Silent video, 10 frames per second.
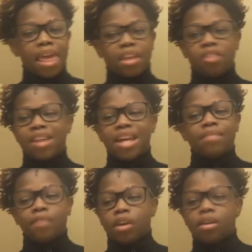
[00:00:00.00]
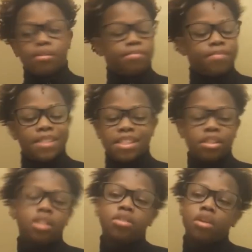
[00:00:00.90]
like you're not even gonna
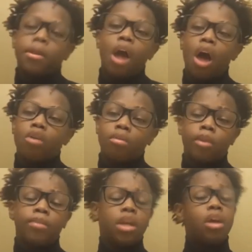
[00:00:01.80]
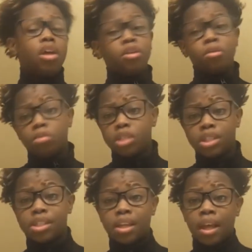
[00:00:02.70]
it's just gonna be an awkward moment you
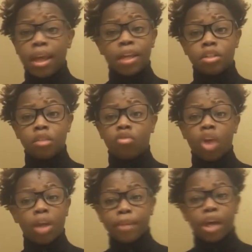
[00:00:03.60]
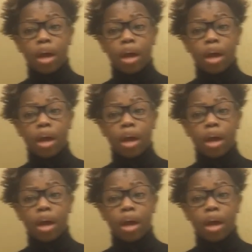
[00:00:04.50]
just in general gotta be